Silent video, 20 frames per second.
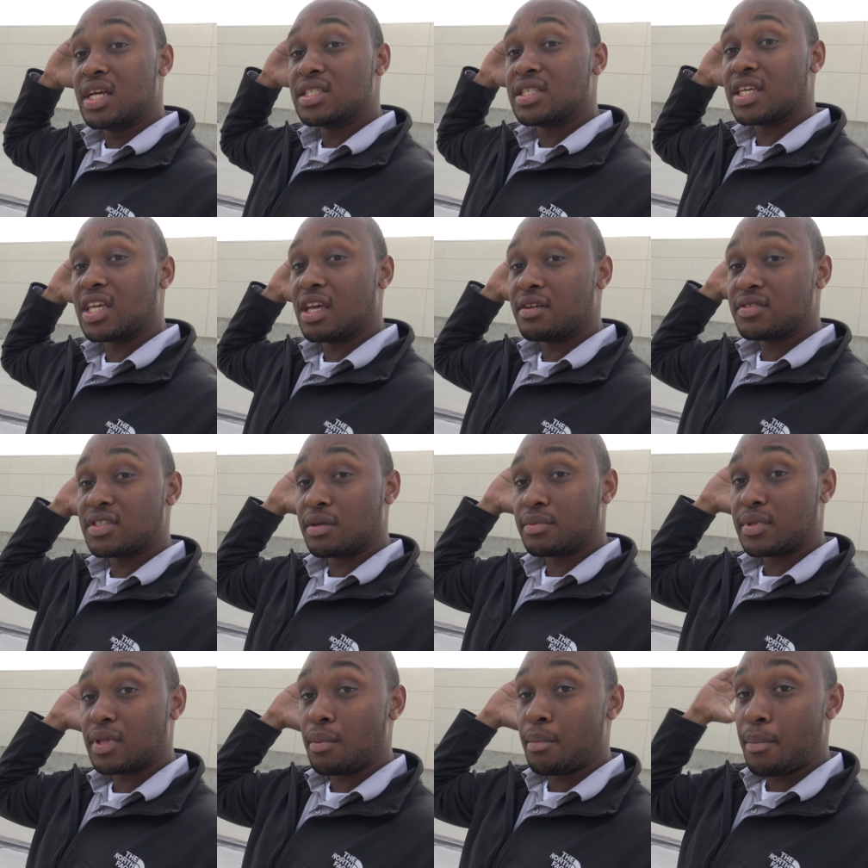to give
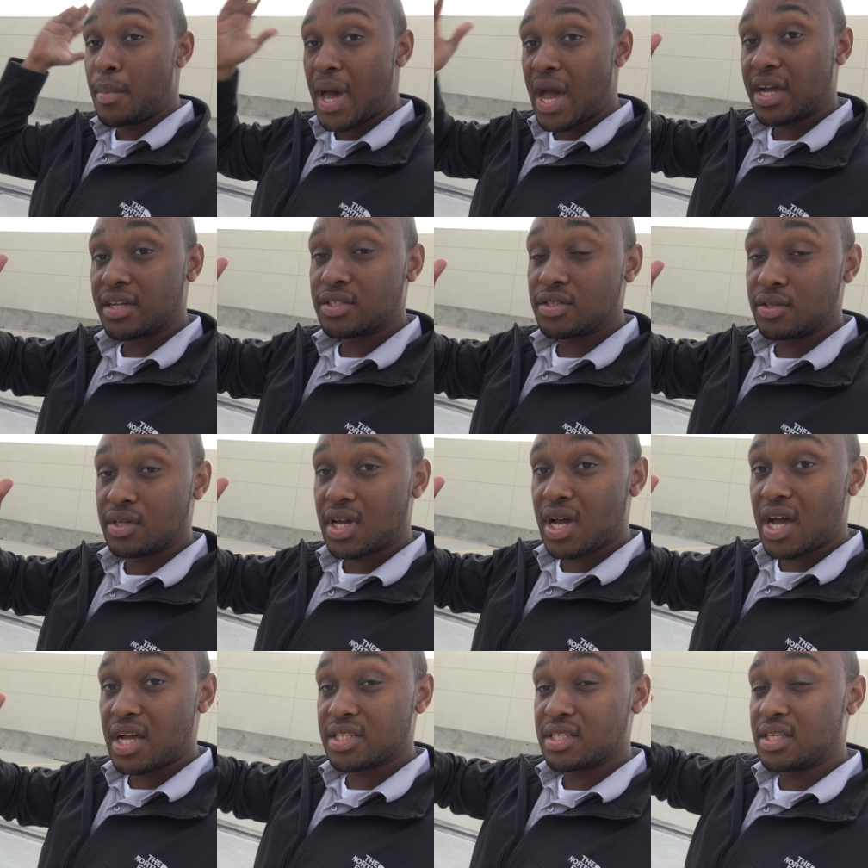something back to you
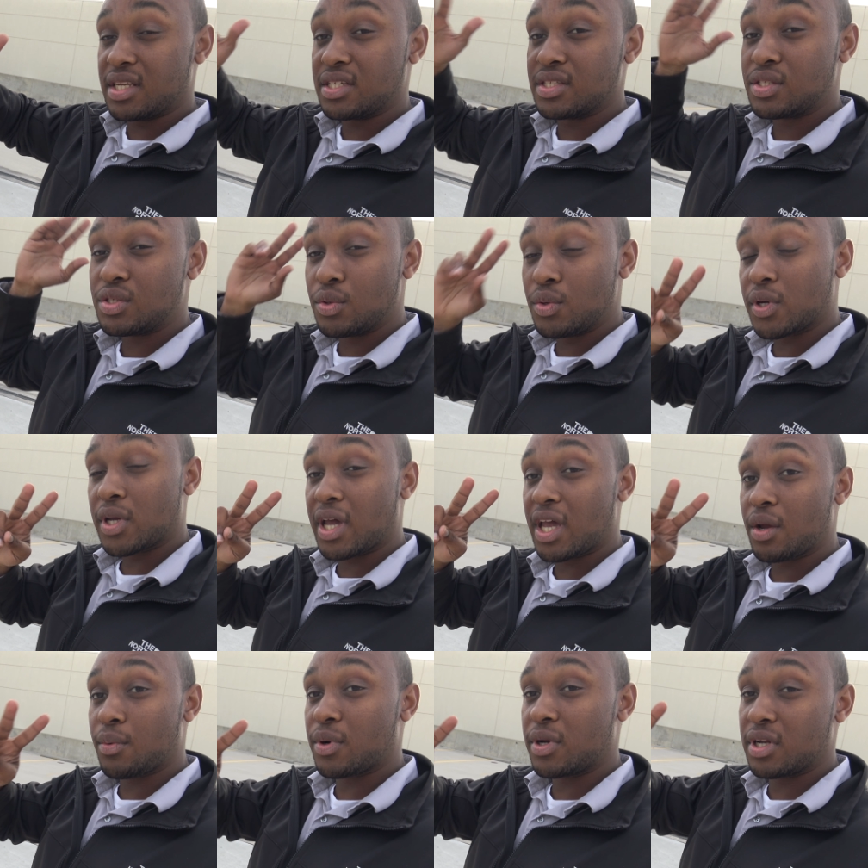guys and then 2k
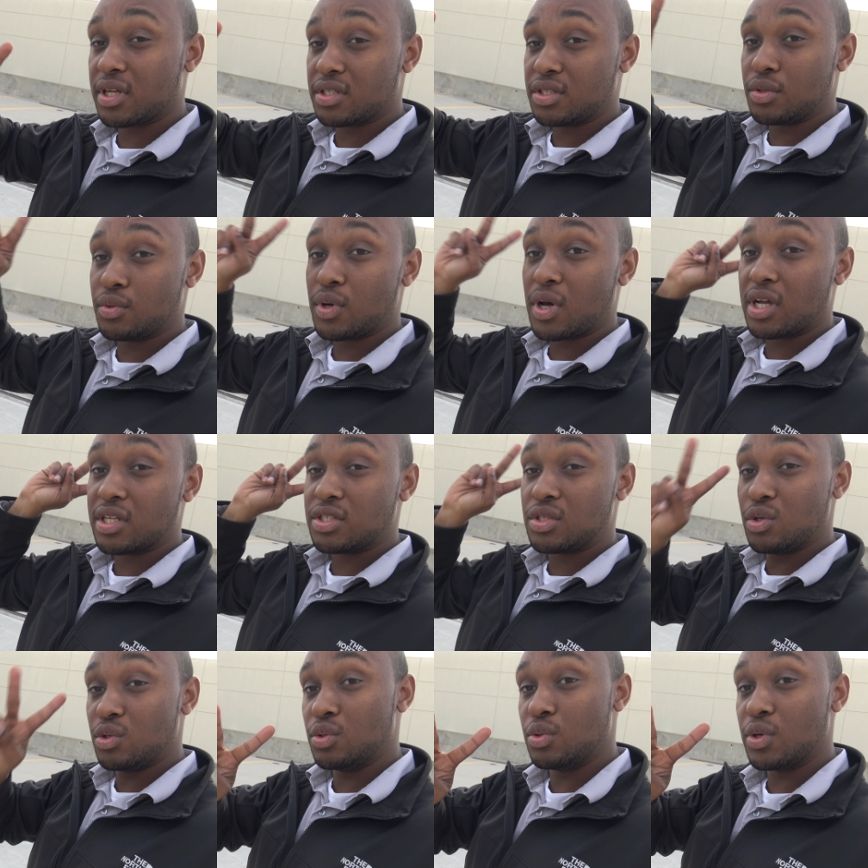we're gonna do a
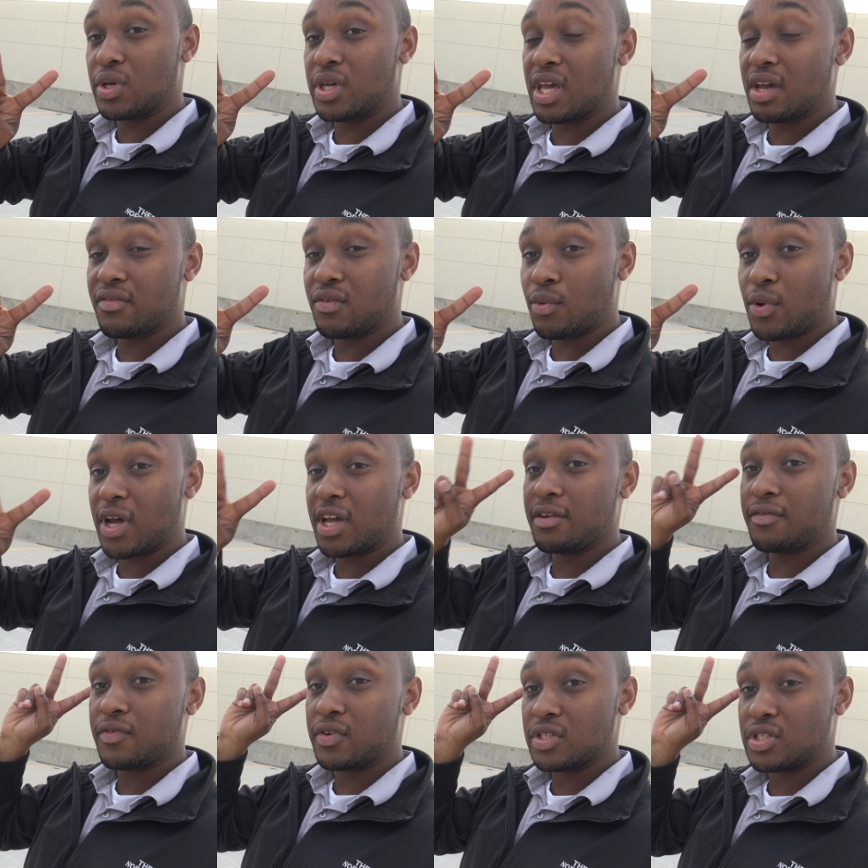two
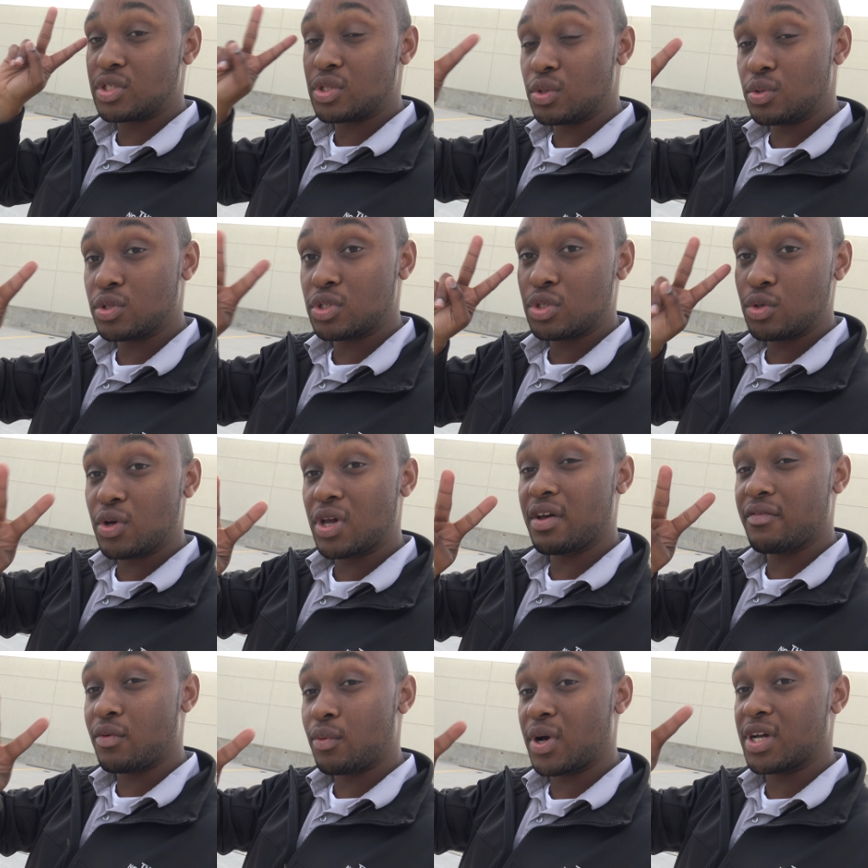giveaway for two two
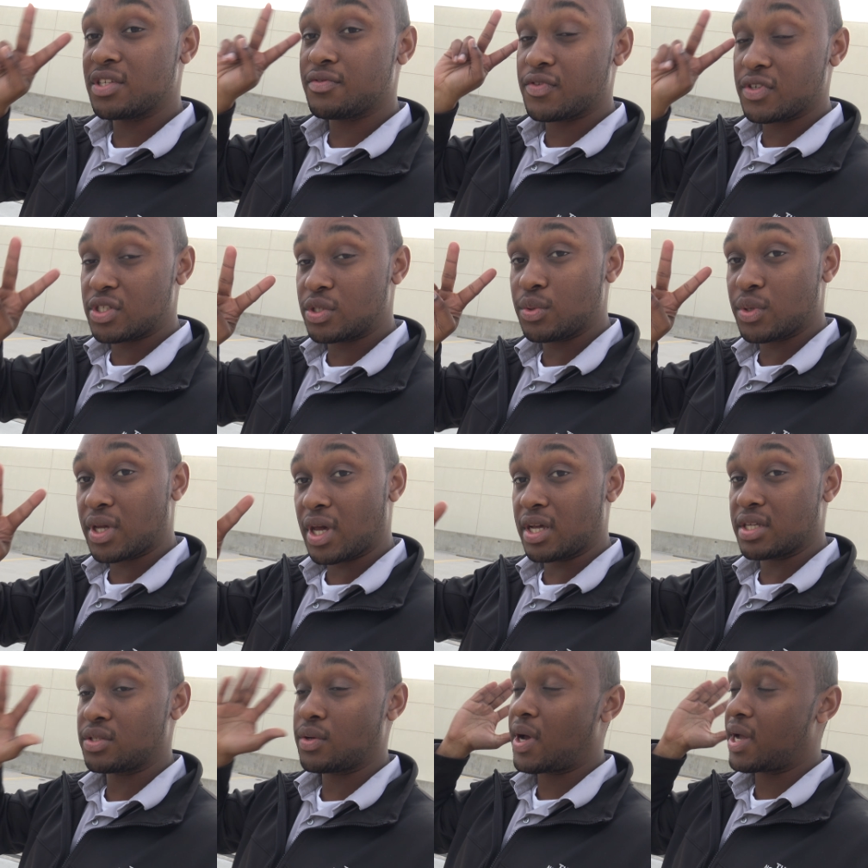giveaways for
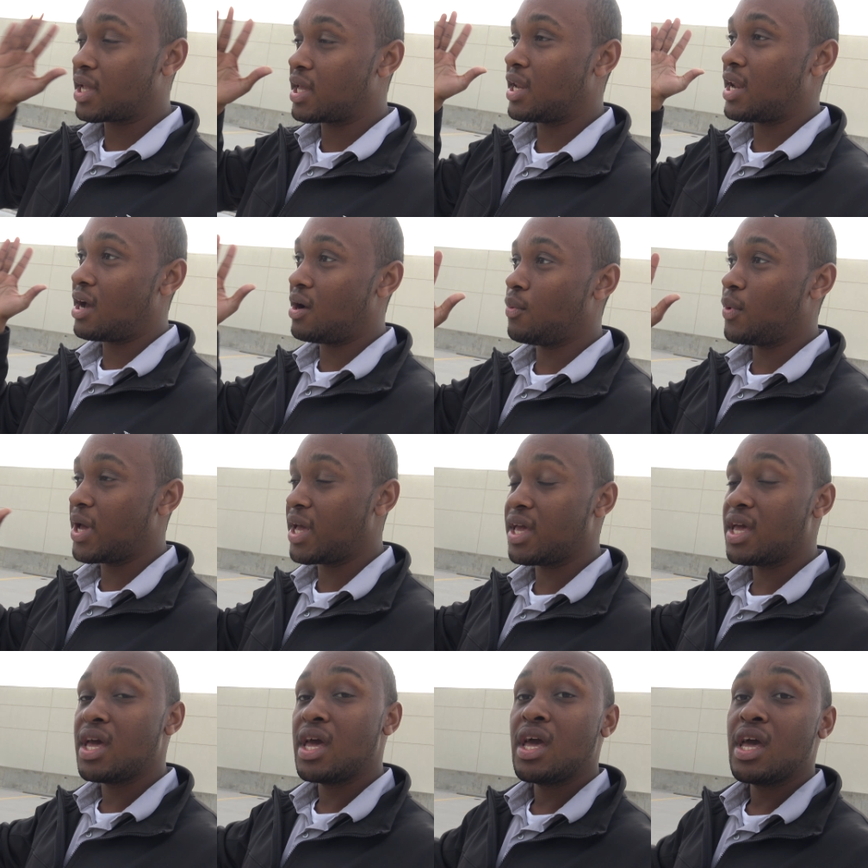2k so I cannot
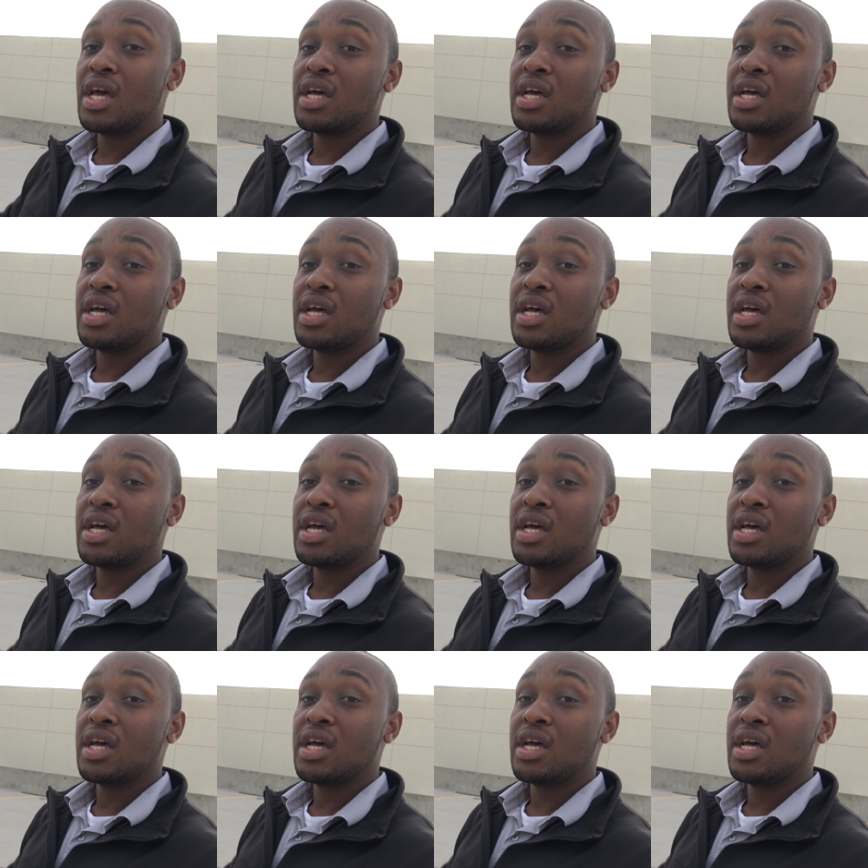wait